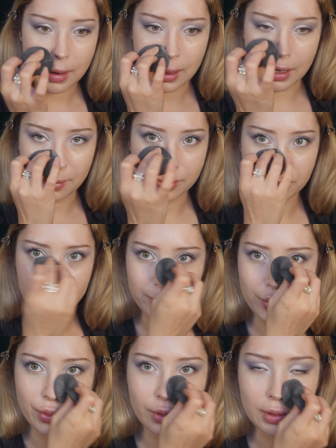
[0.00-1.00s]
I'm
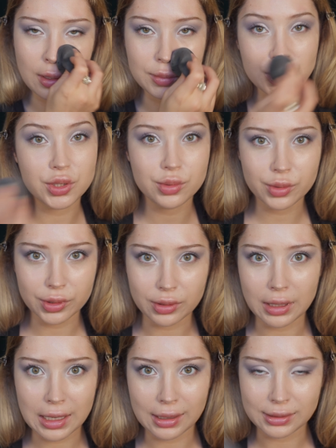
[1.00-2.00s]
sure
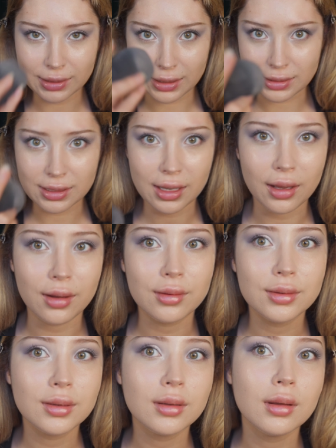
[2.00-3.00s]
you guys can tell.
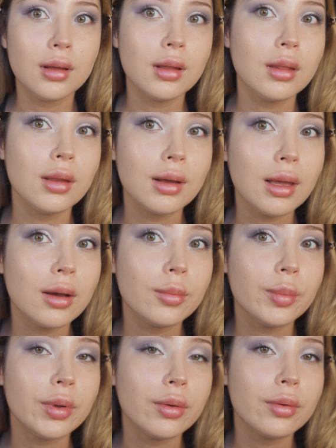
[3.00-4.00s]
Look how
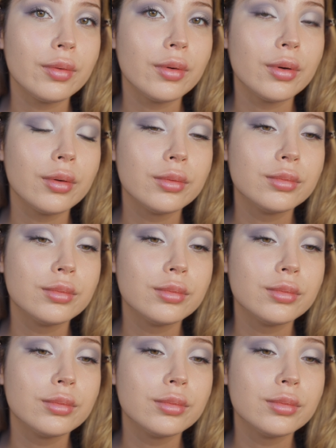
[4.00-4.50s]
beautiful.